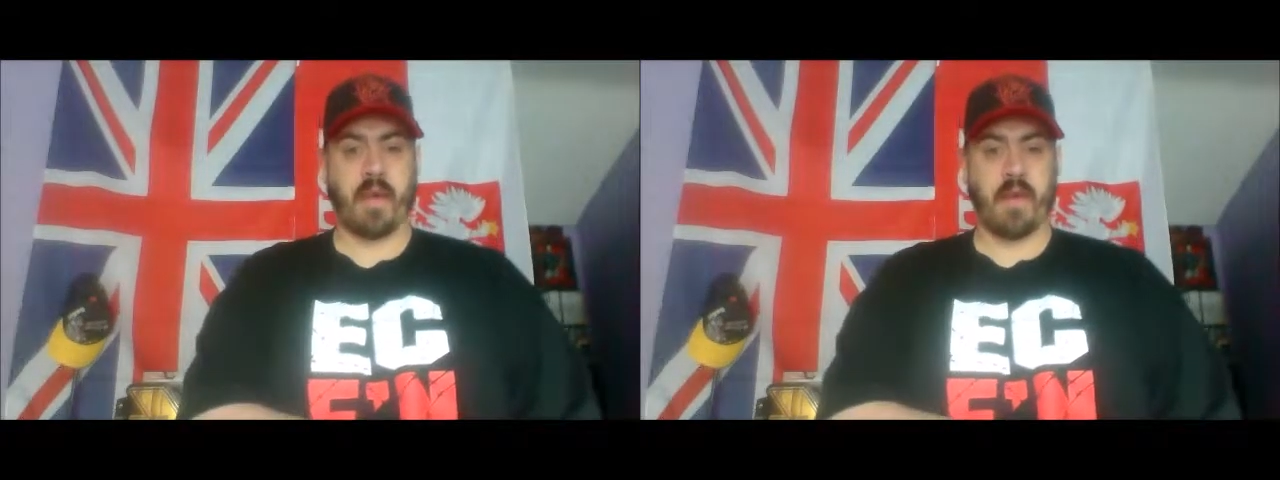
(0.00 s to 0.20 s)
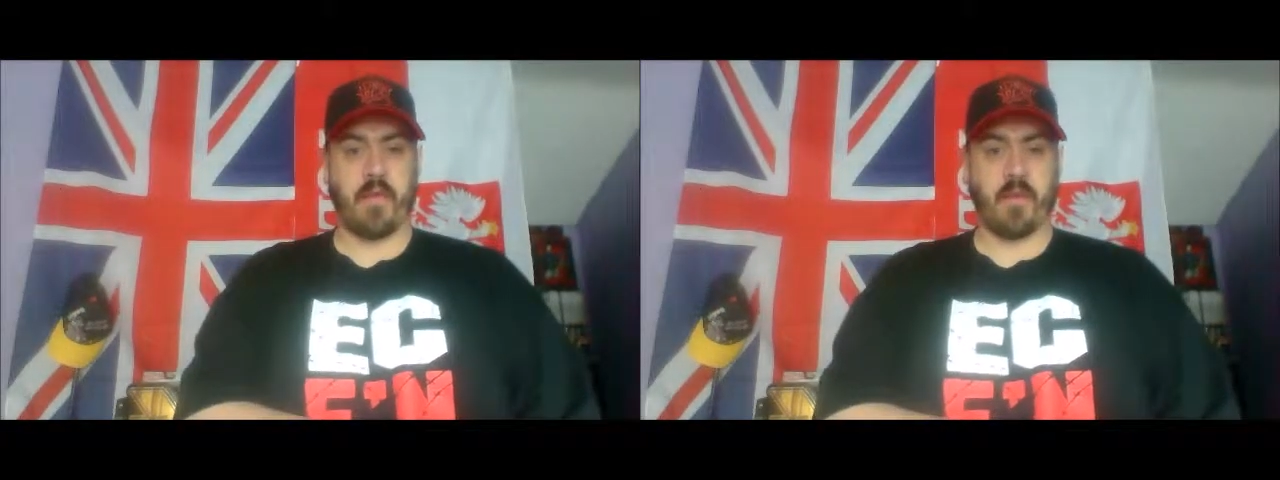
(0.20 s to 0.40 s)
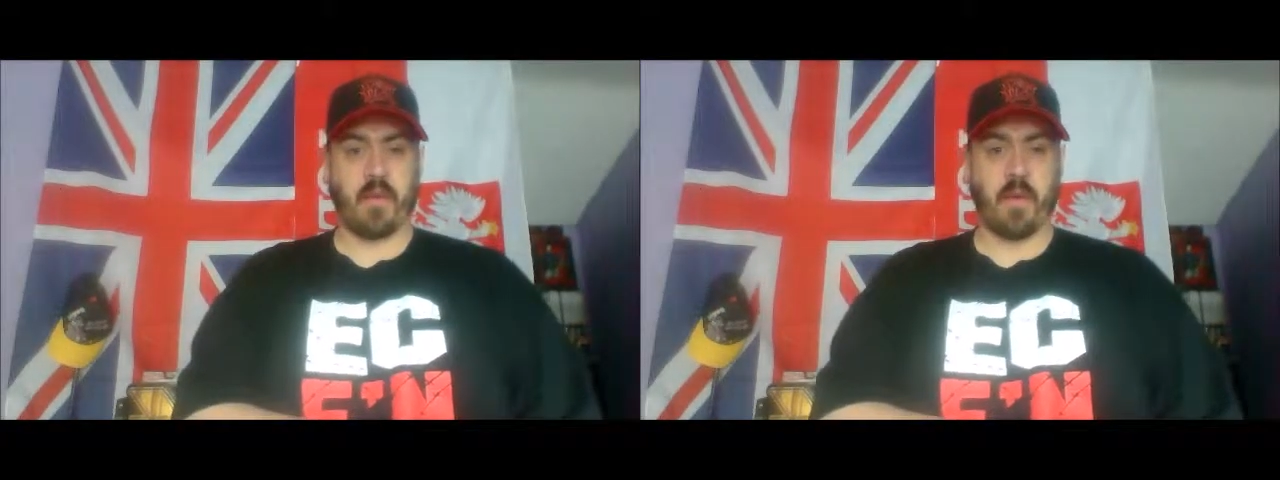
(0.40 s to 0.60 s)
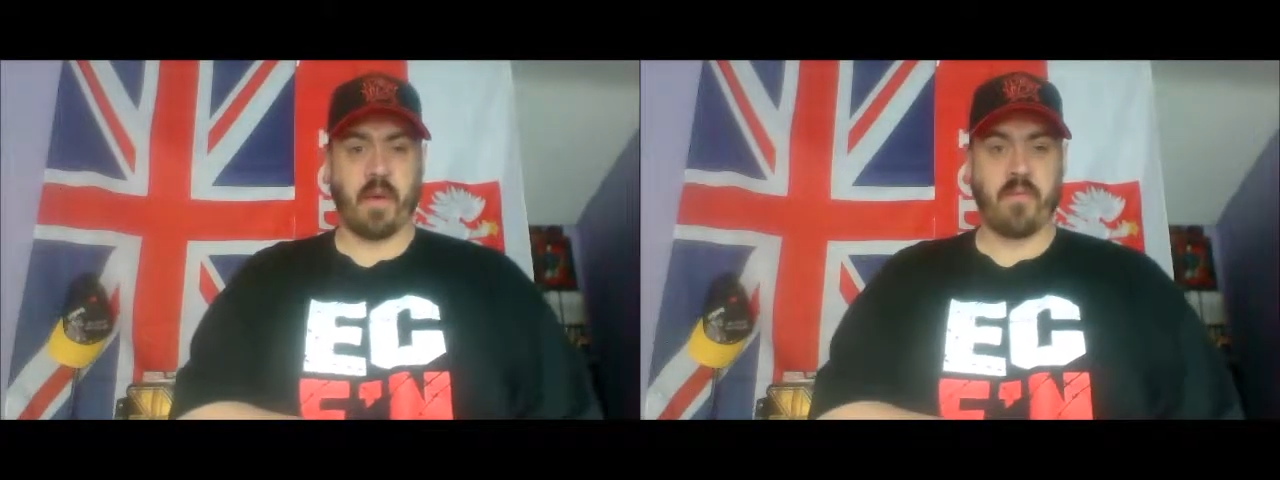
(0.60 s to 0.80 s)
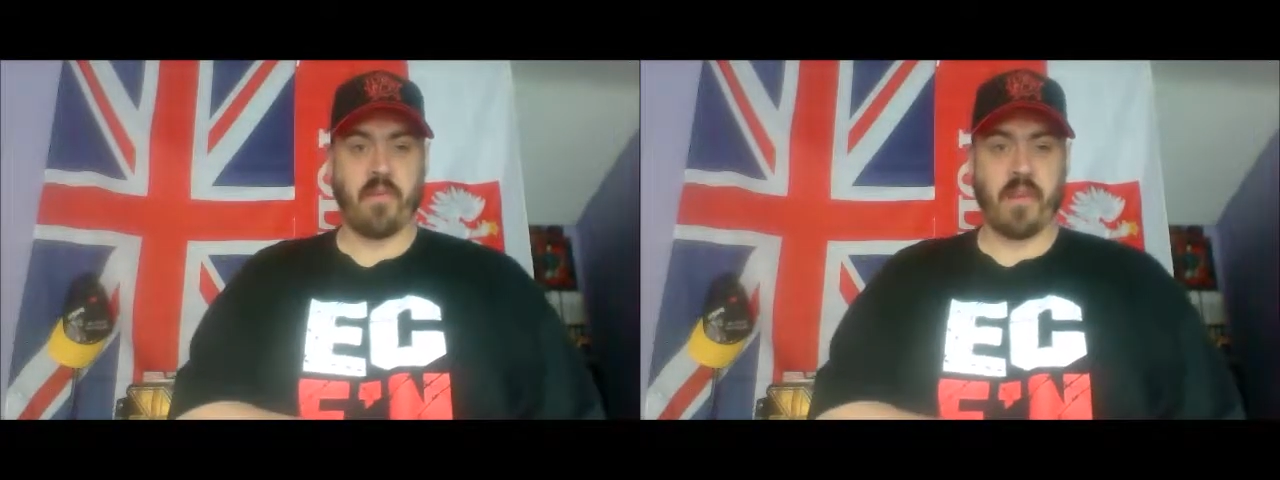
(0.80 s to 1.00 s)
another quick
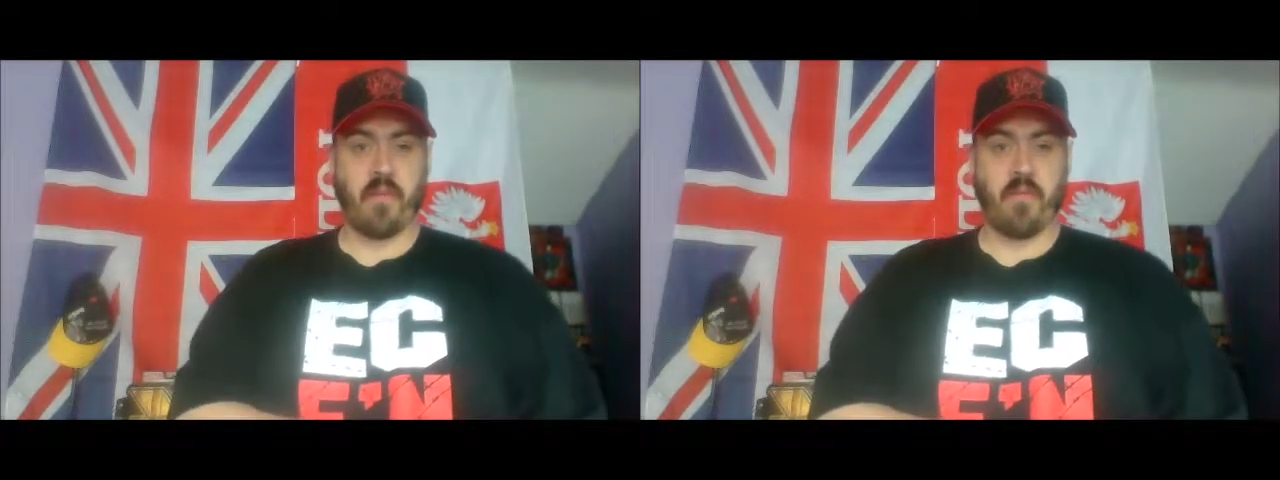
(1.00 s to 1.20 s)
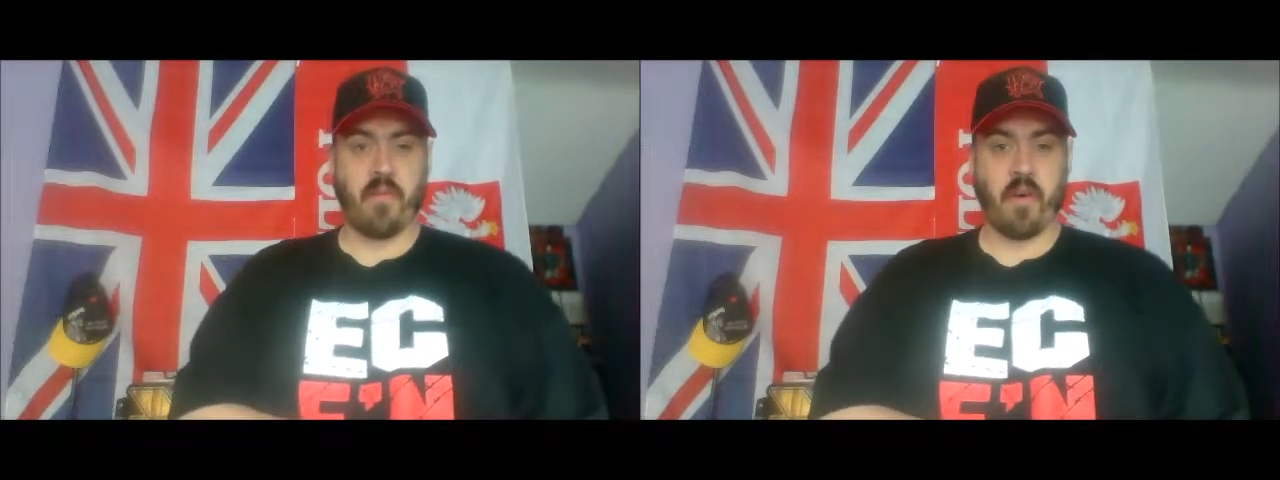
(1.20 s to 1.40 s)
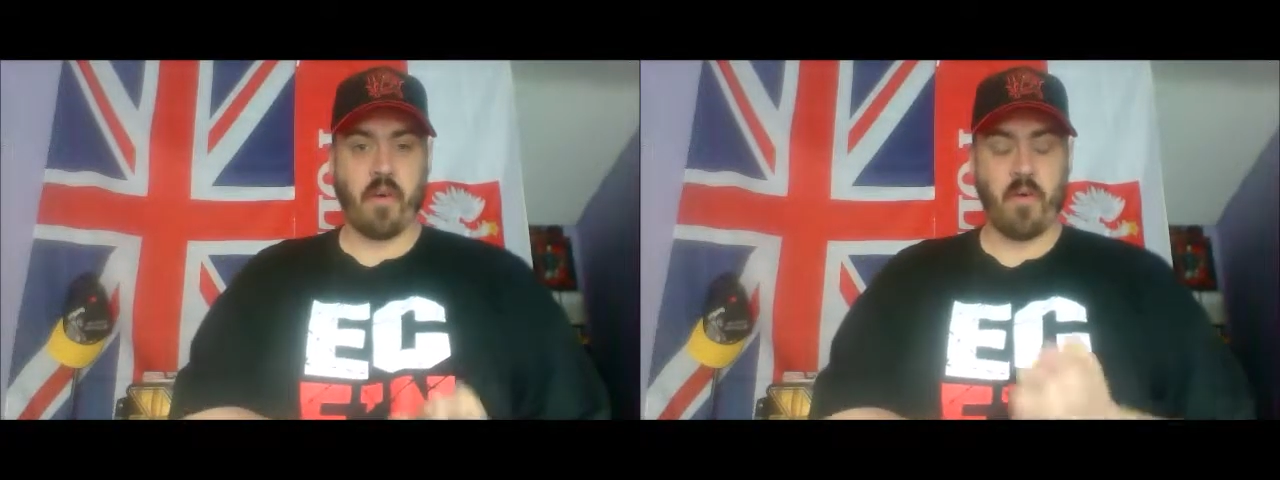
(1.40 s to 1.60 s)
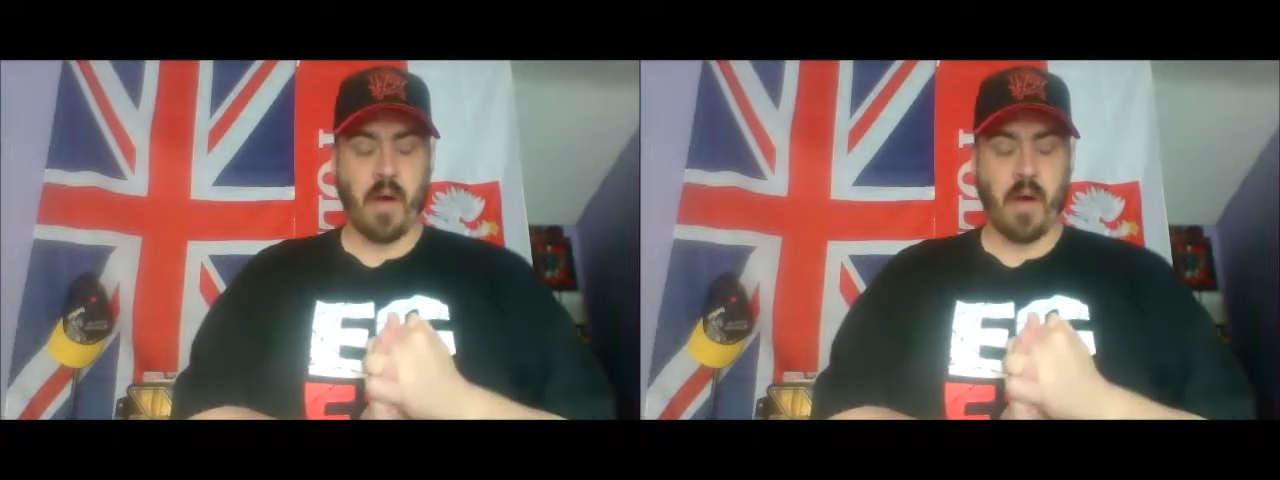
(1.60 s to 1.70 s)
video for you.